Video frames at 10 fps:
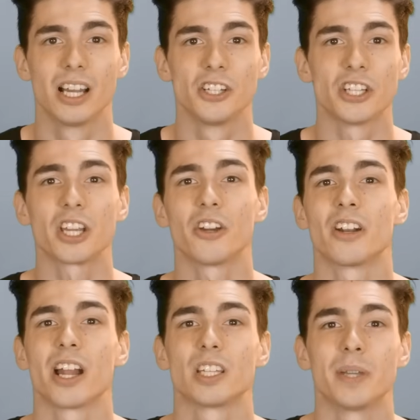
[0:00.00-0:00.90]
Check your
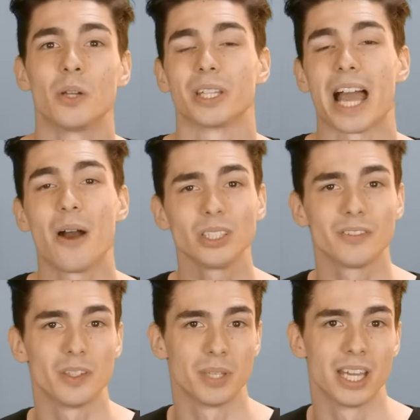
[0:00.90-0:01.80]
internet speed without
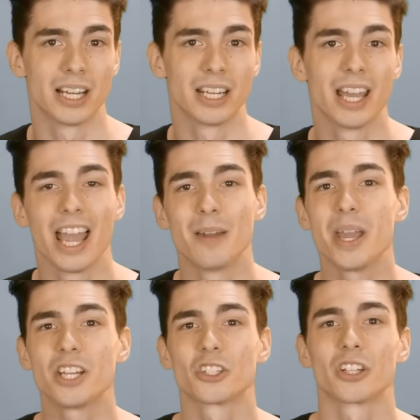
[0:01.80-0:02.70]
the VPN and
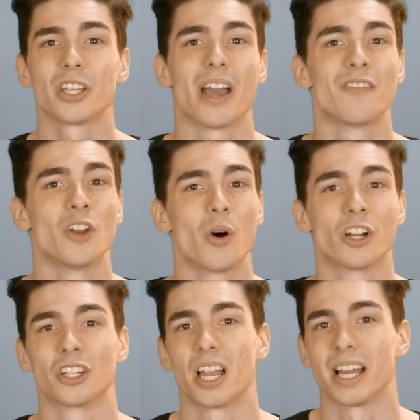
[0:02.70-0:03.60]
make sure that you have no
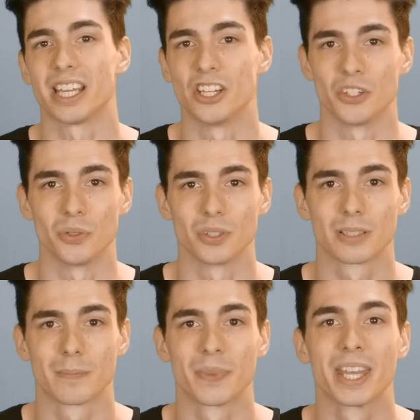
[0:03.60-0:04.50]
underlying issues.
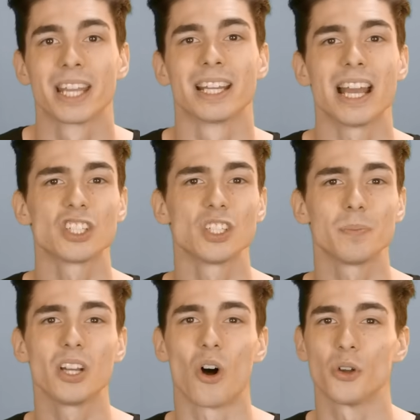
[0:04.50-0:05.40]
Connection
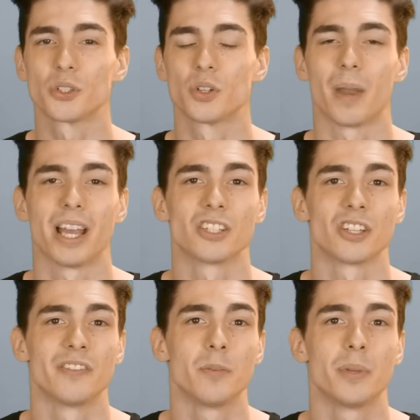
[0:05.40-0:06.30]
speed also depends on
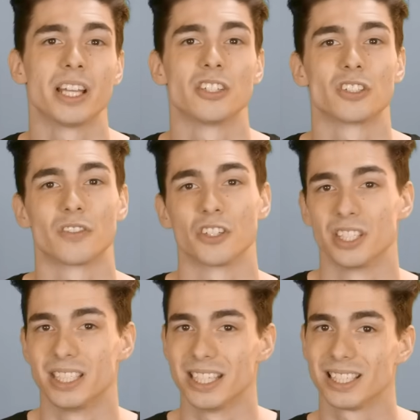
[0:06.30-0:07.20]
the VPN server's
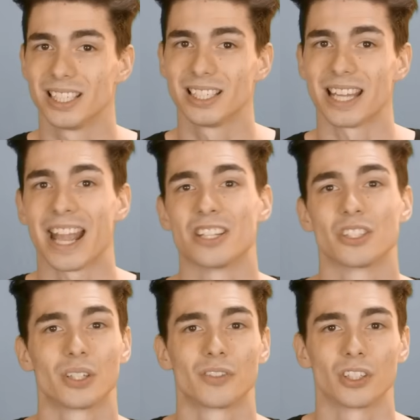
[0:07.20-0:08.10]
distance and
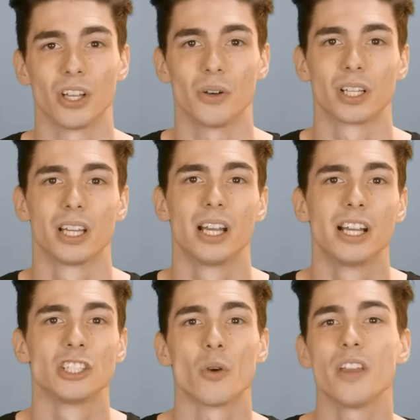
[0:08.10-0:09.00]
server load.
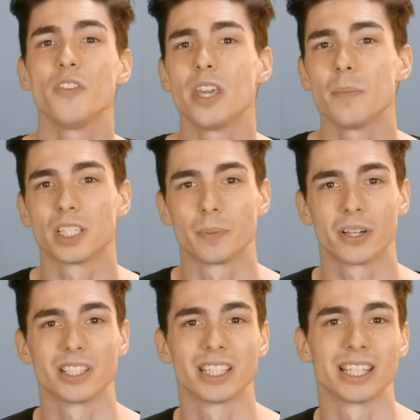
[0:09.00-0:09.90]
So if you keep
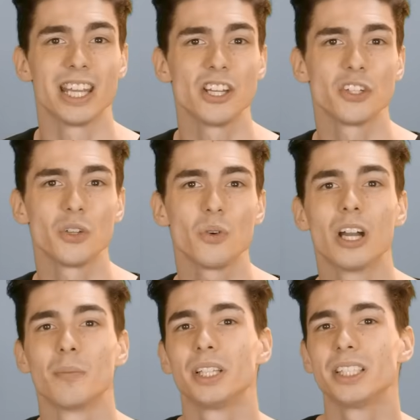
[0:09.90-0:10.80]
experiencing the issue,
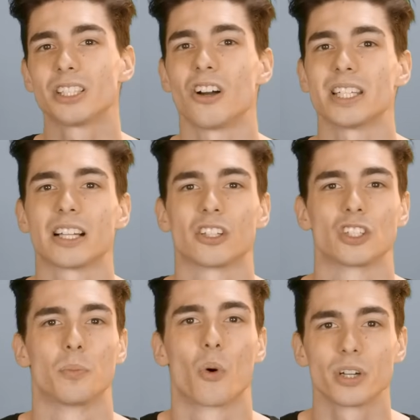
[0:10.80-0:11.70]
please contact our
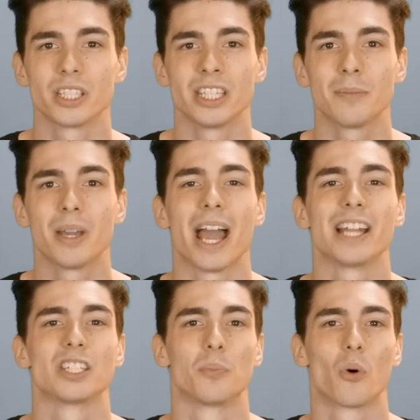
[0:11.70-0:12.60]
support team at
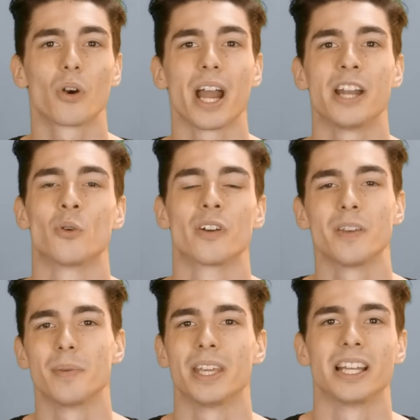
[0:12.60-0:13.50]

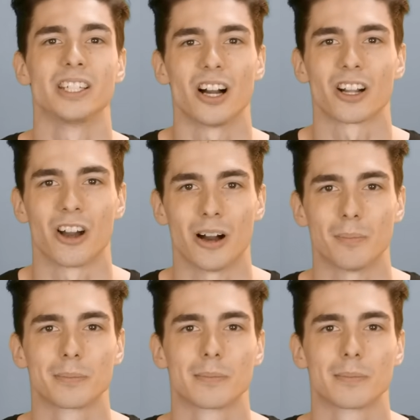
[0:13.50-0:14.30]
support@nordvpn.com.